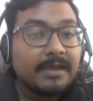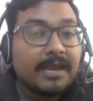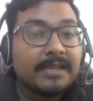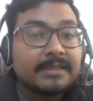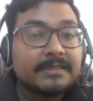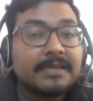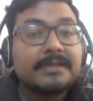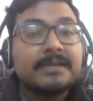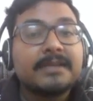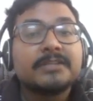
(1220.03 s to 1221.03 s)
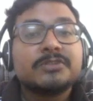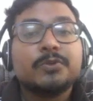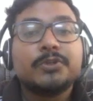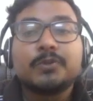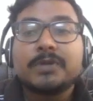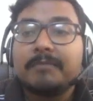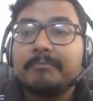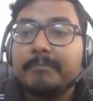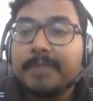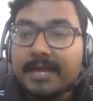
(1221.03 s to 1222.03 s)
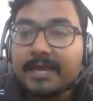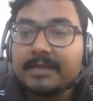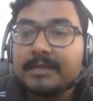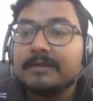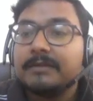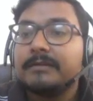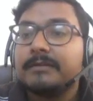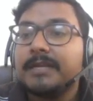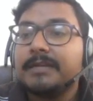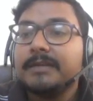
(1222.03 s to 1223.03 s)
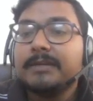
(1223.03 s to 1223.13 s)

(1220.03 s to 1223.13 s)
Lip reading: and then it is going to come back, right?